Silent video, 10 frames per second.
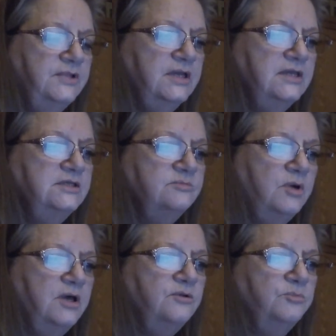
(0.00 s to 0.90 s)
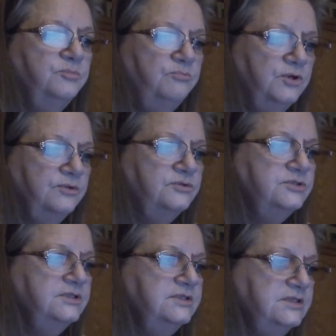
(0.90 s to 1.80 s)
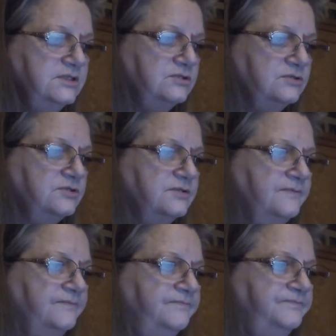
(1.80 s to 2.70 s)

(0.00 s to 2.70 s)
things by their brothers and sisters.